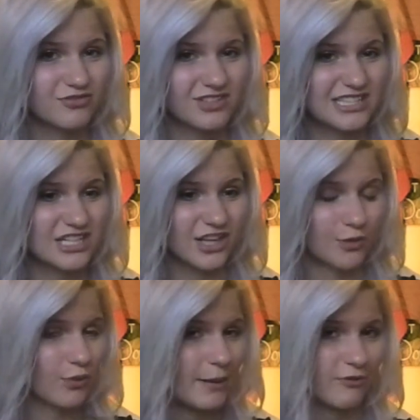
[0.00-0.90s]
until like
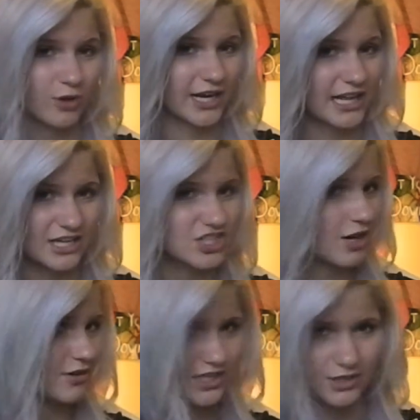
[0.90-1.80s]
right before I get out of the
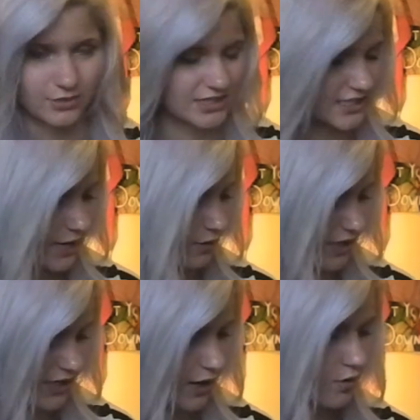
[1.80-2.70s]
shower, then I rinse it out and
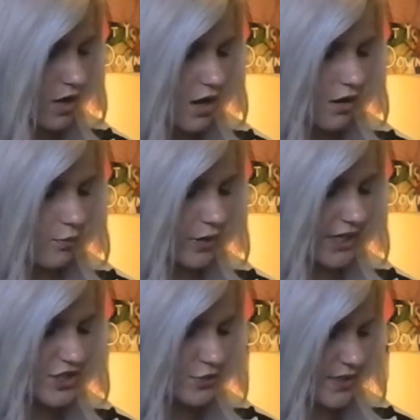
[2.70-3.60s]
get out. What
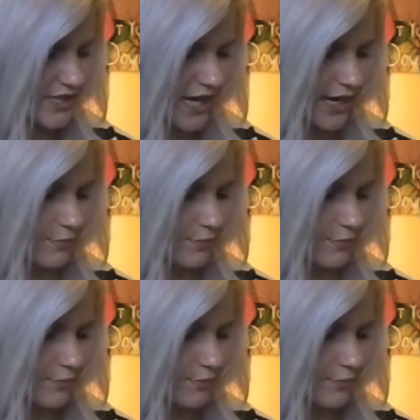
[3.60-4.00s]
I do is I'll